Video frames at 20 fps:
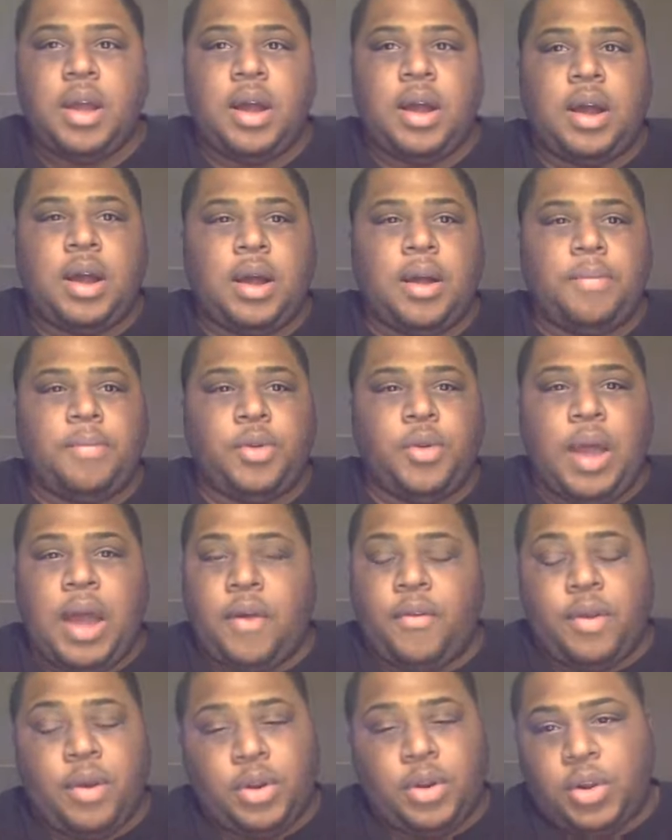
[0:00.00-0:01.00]
You
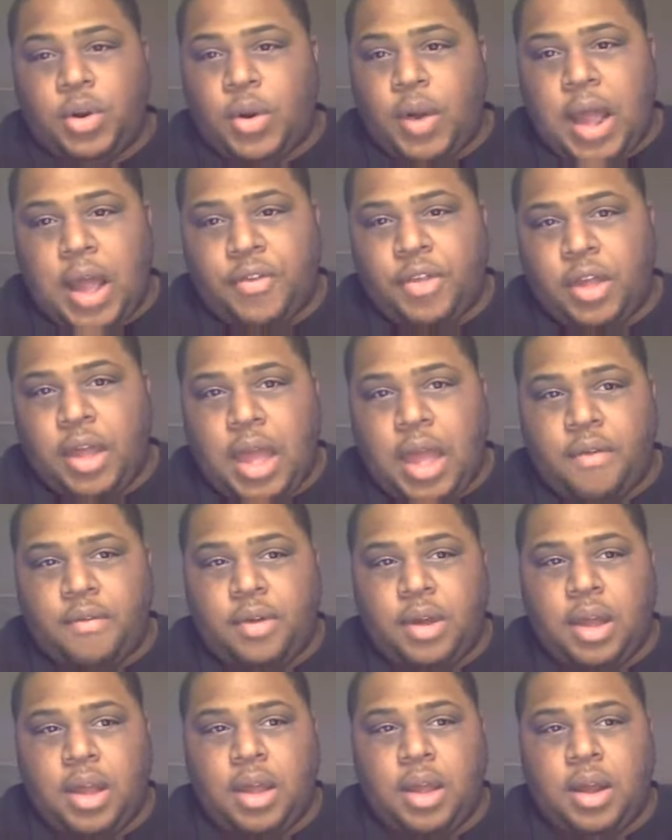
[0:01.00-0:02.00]
don't have to have
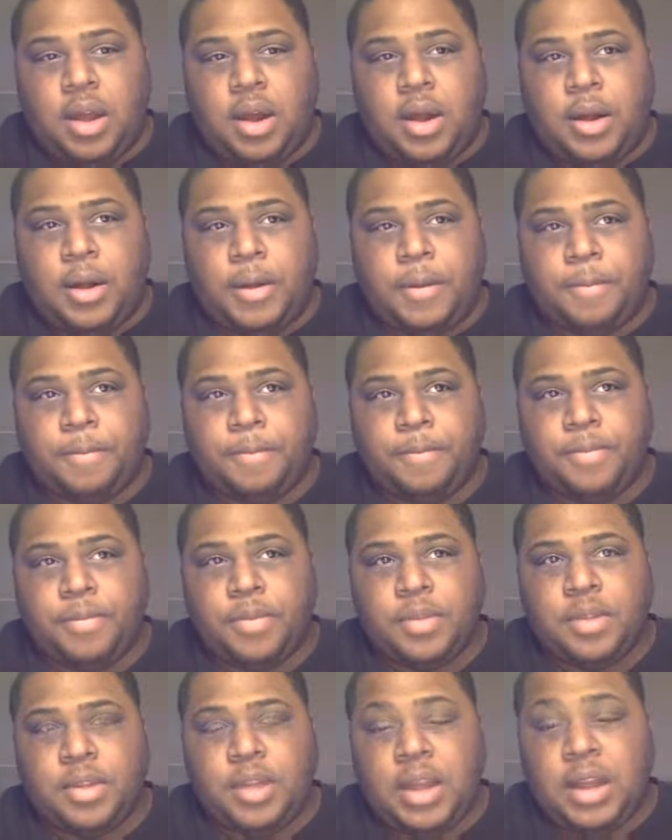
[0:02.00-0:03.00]

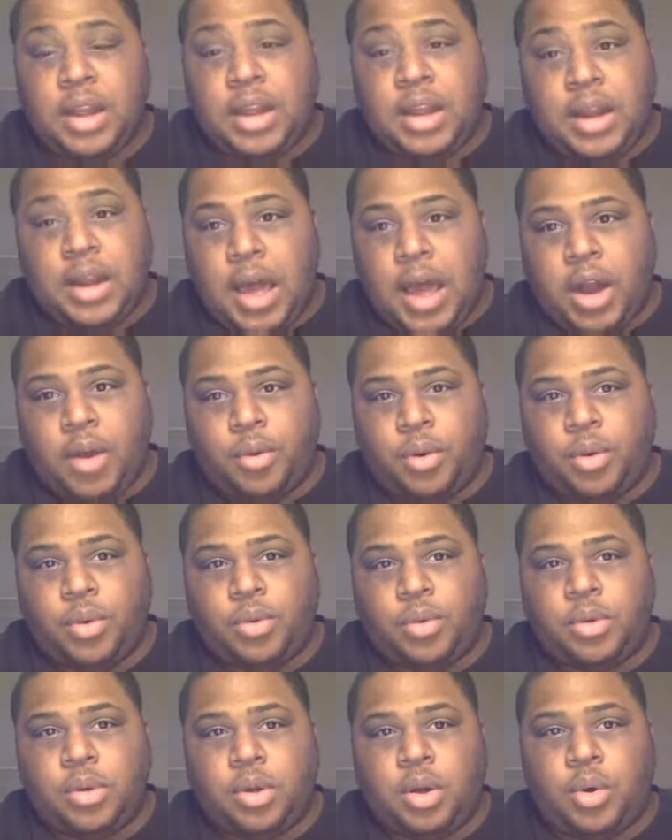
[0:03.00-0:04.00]
any
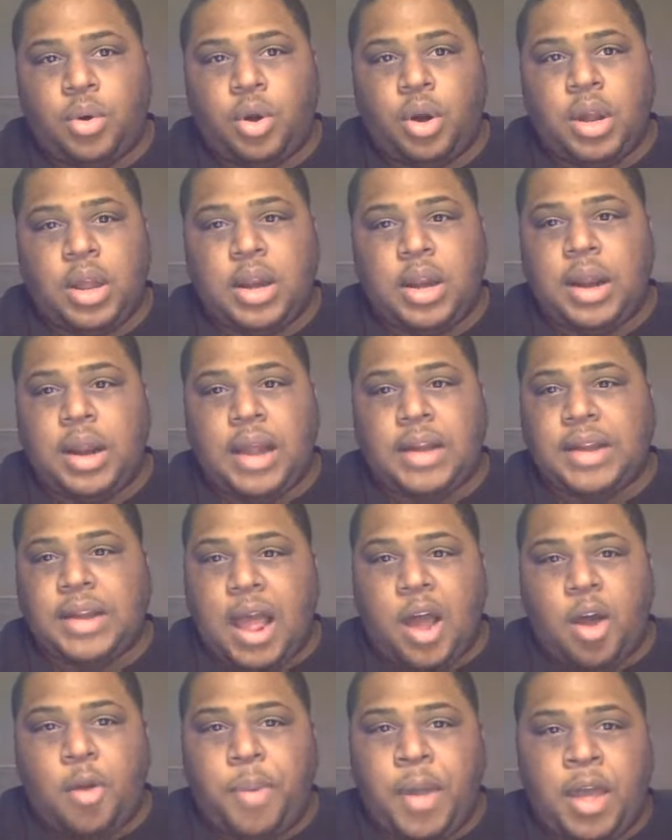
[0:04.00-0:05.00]
collateral or any like
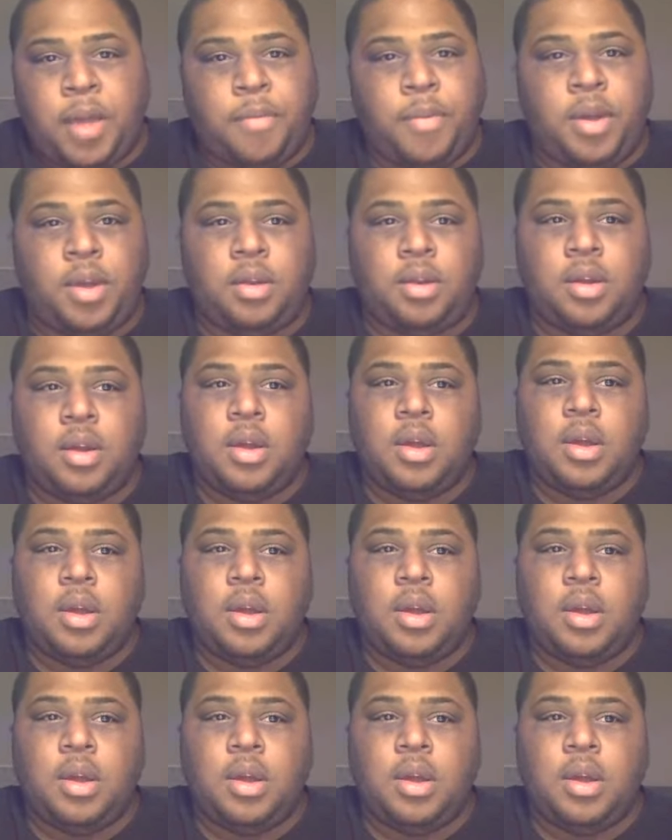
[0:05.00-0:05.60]
down payment.